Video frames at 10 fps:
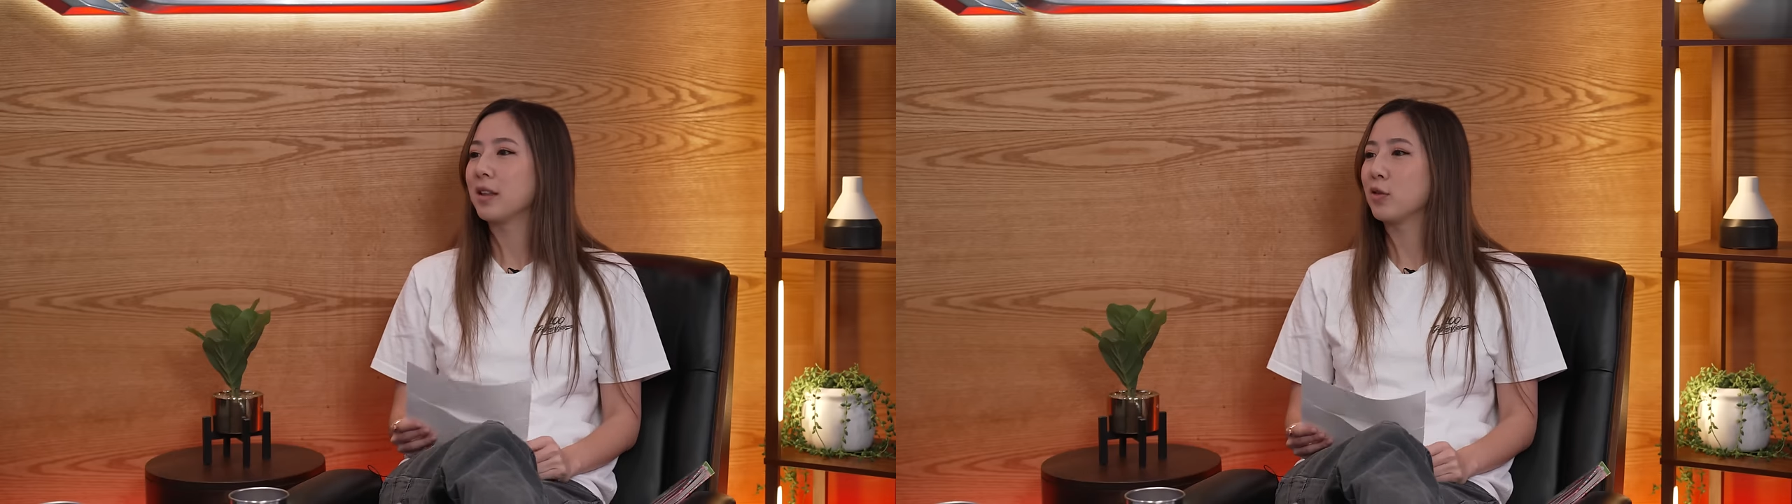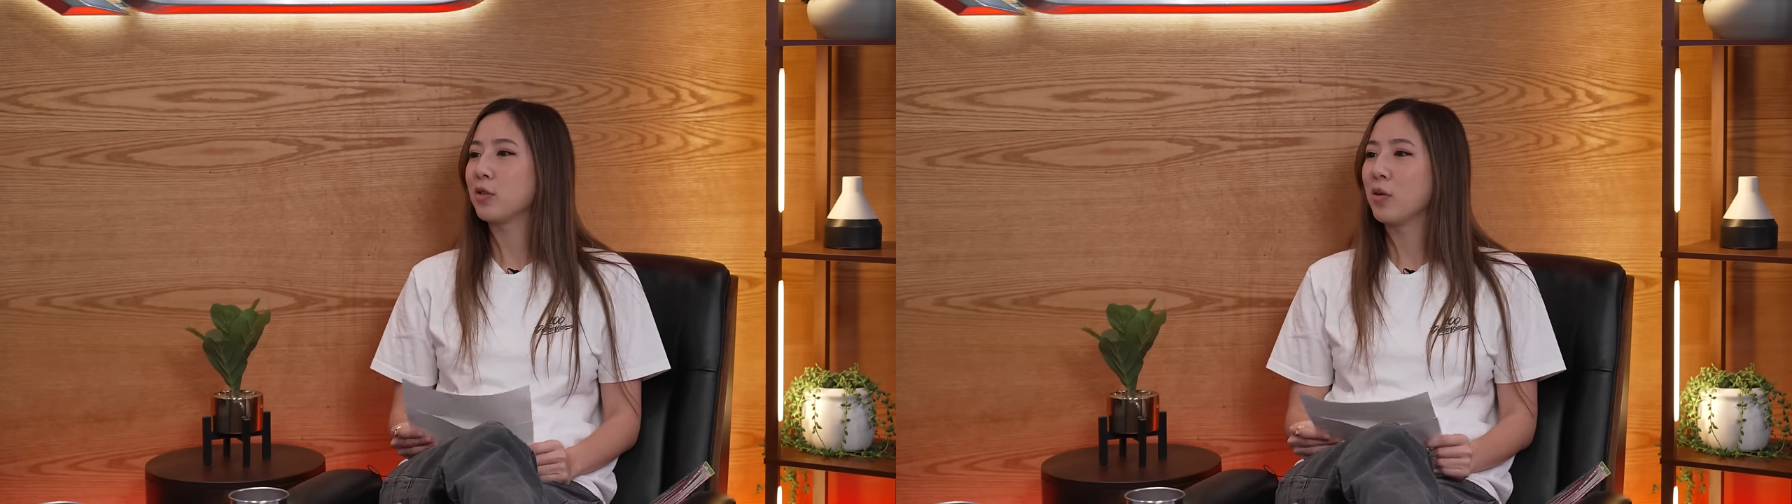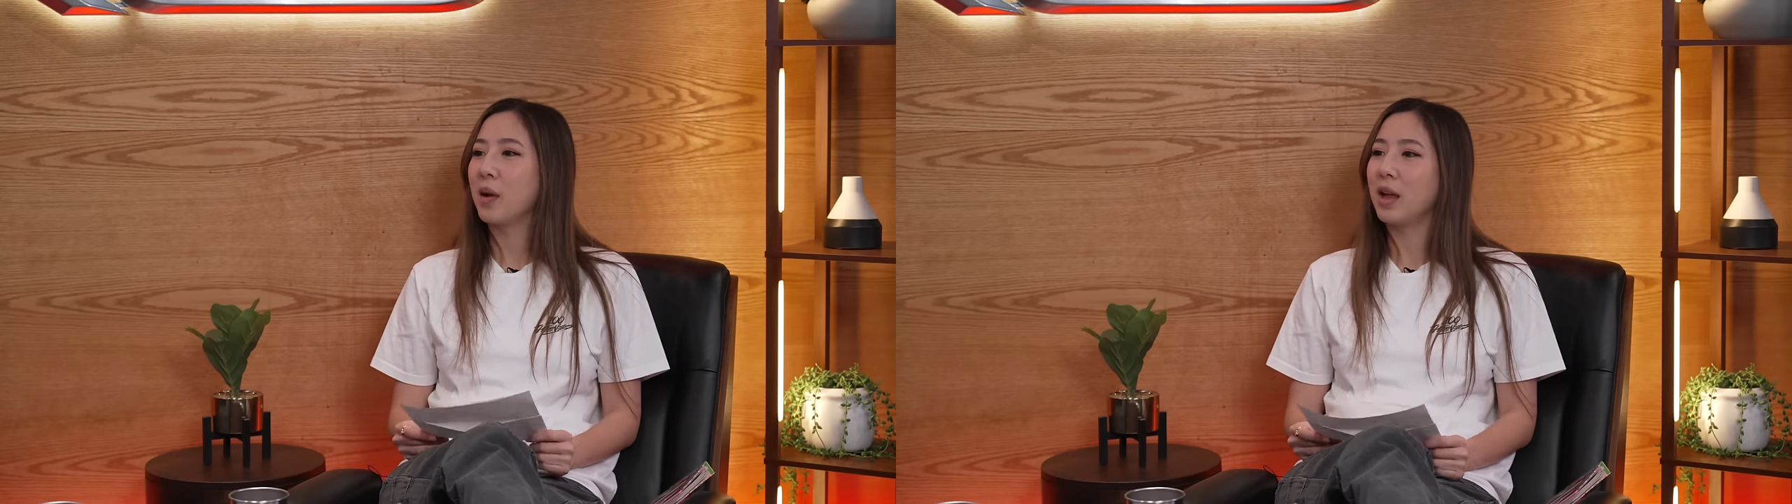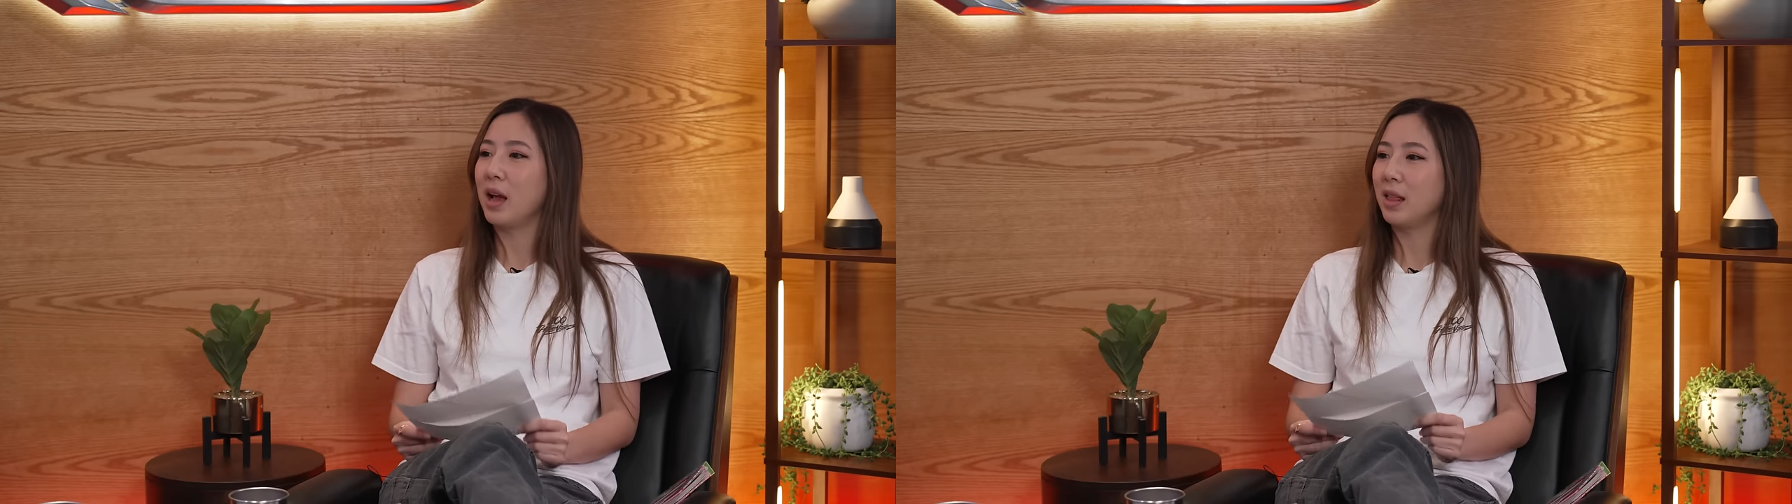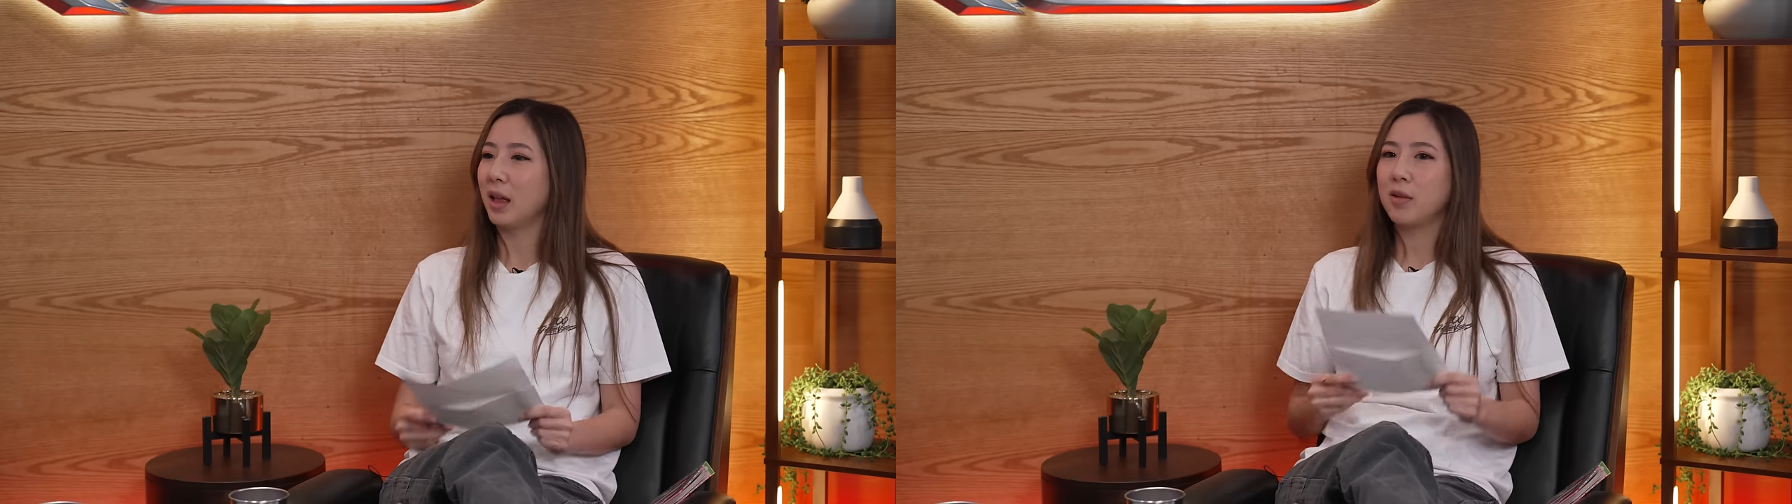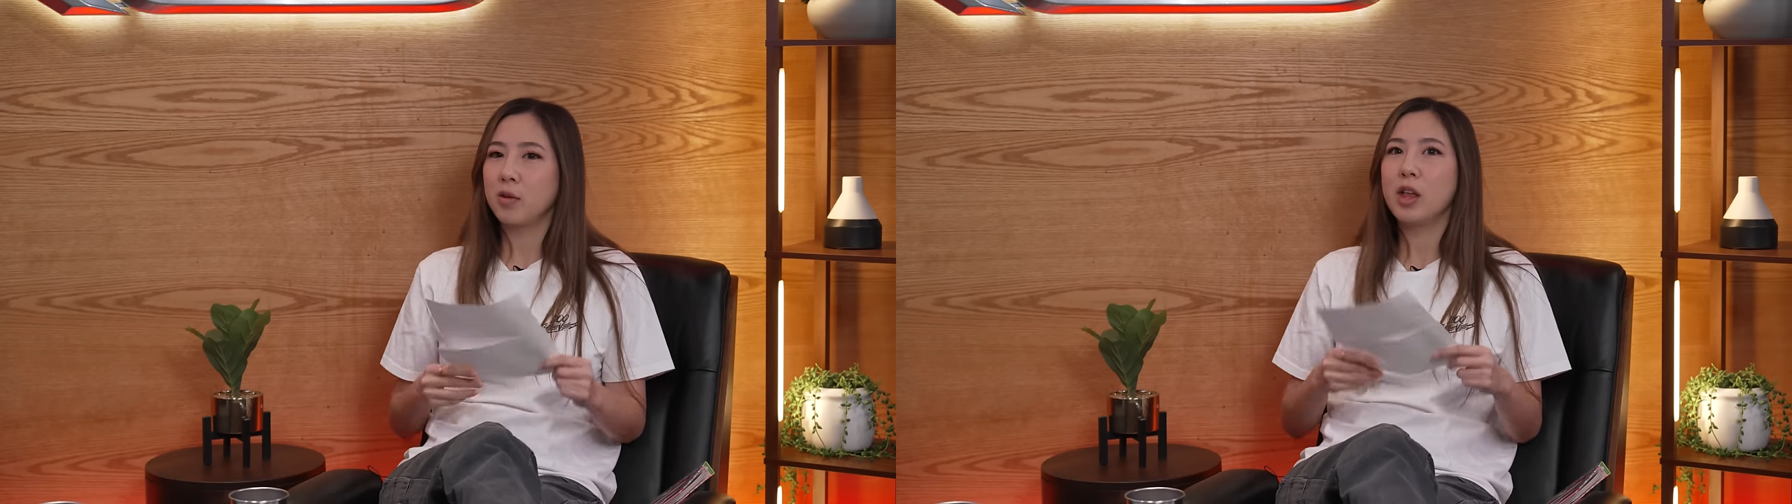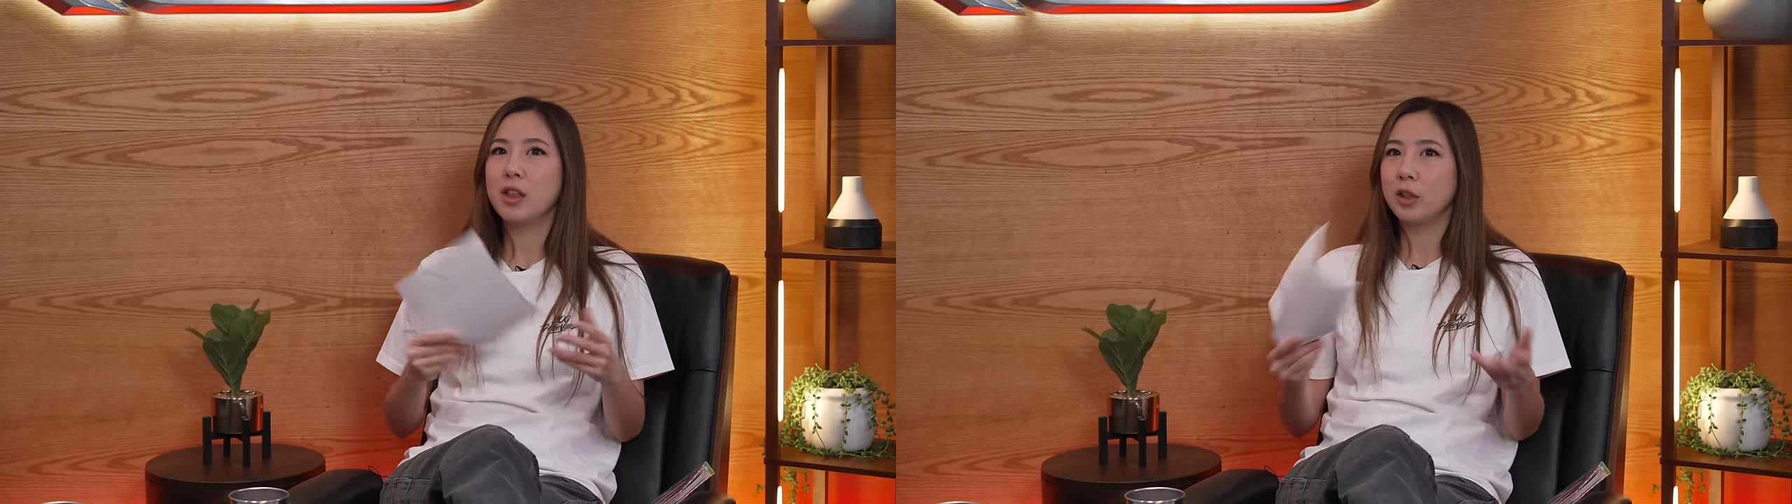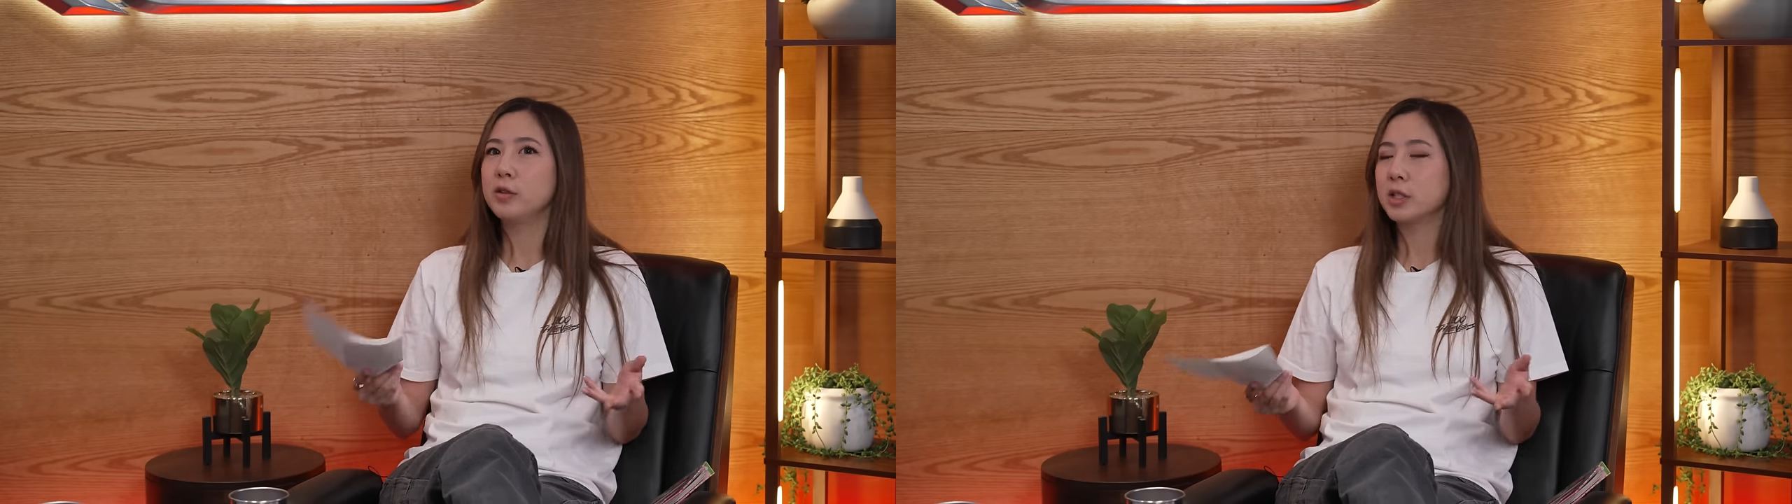There's no way. I like
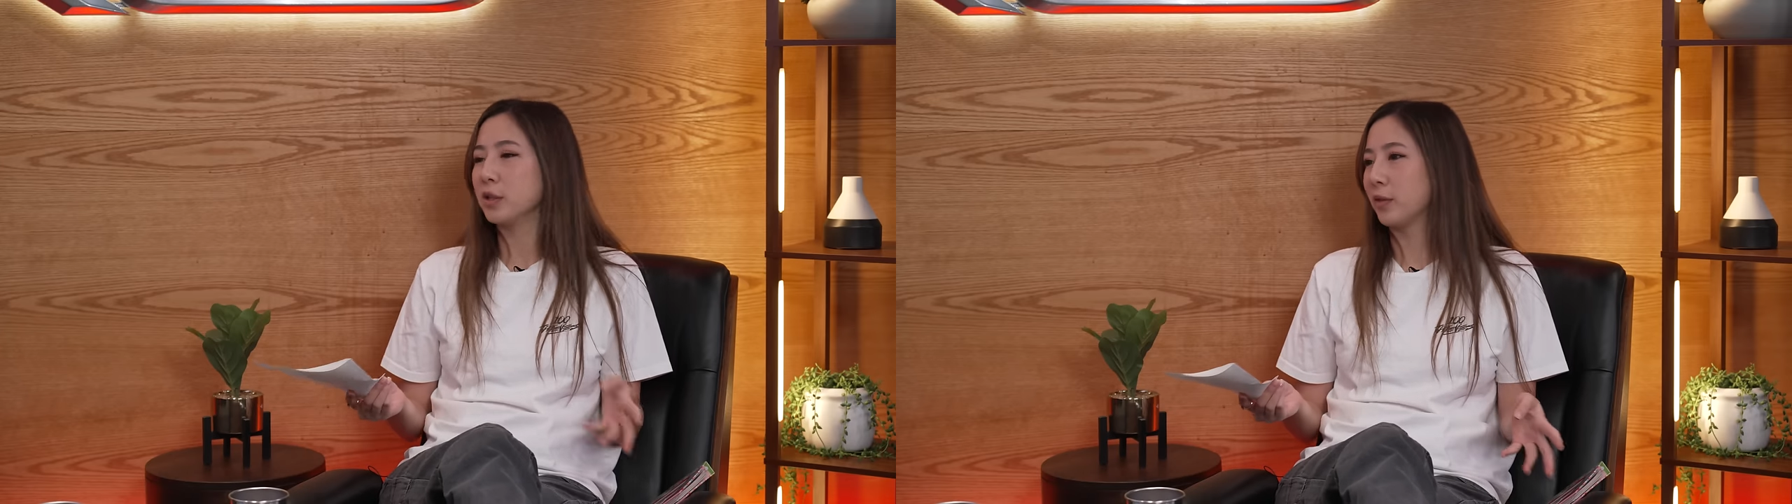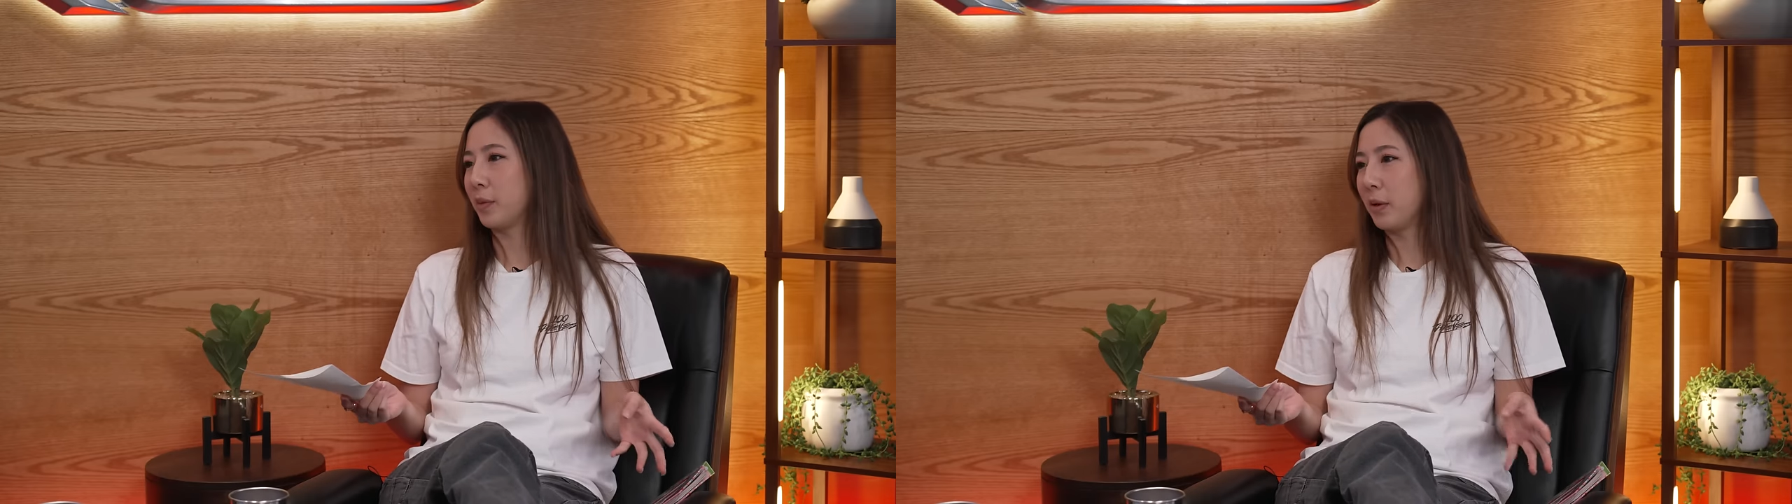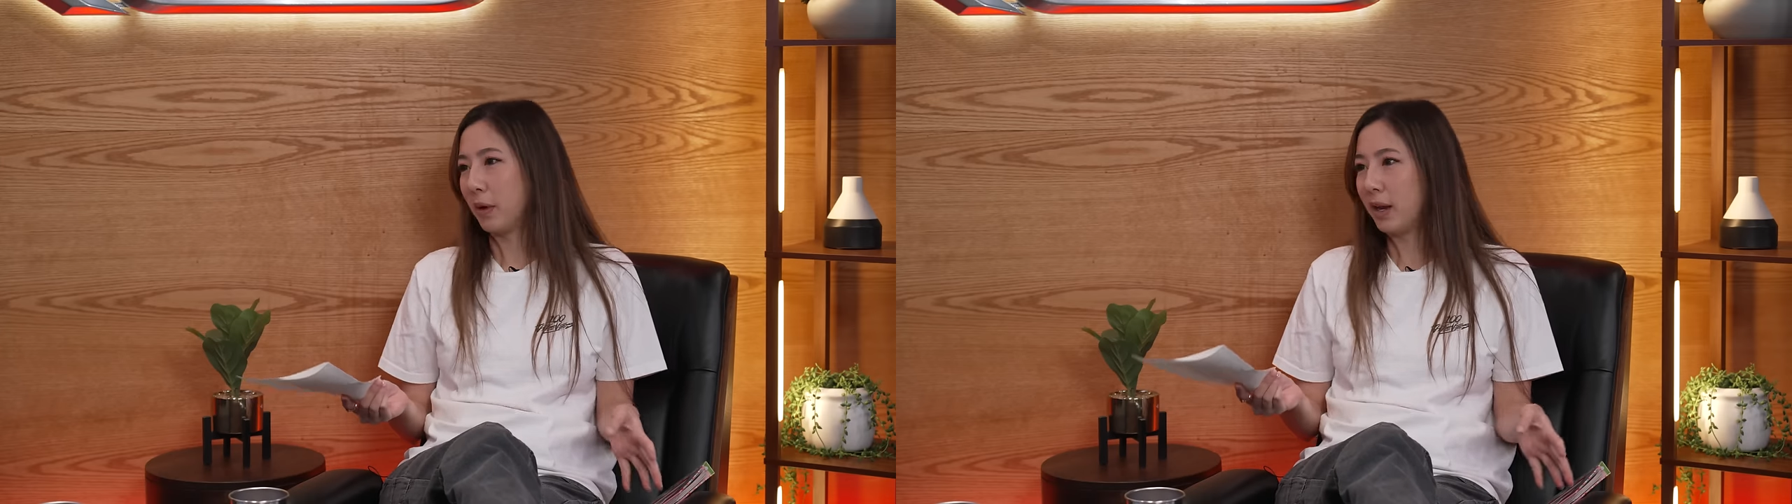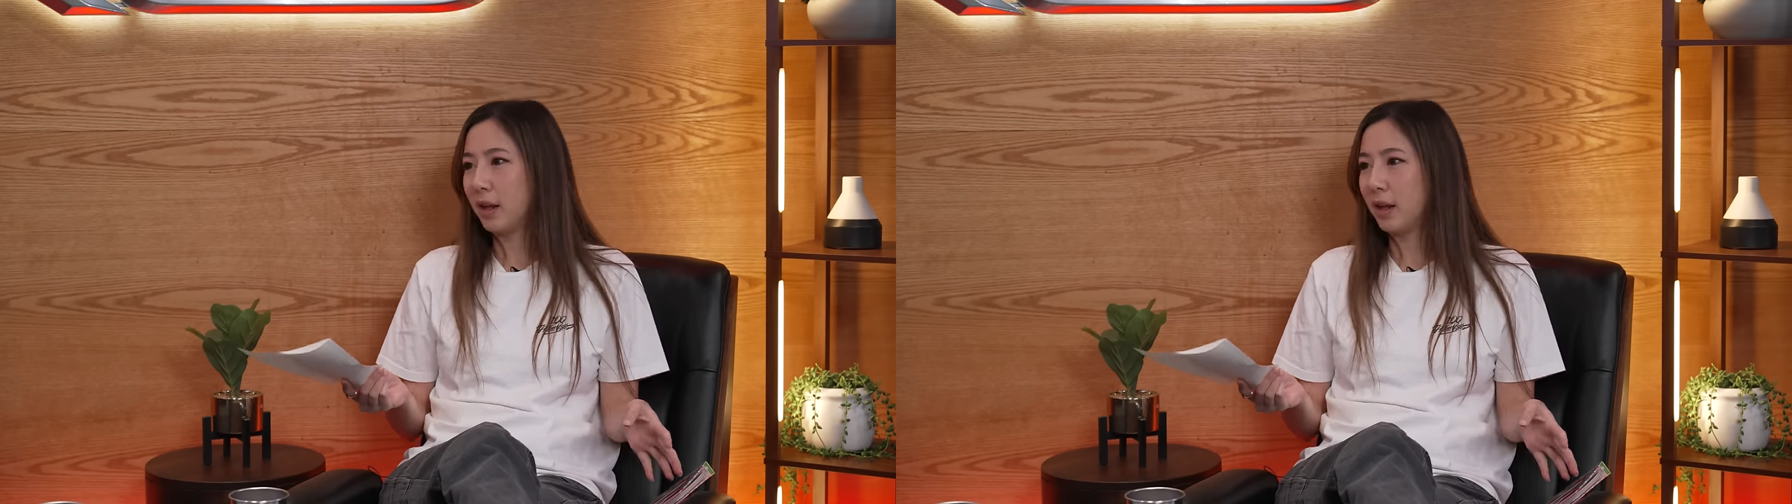it's a lose lose for me, right?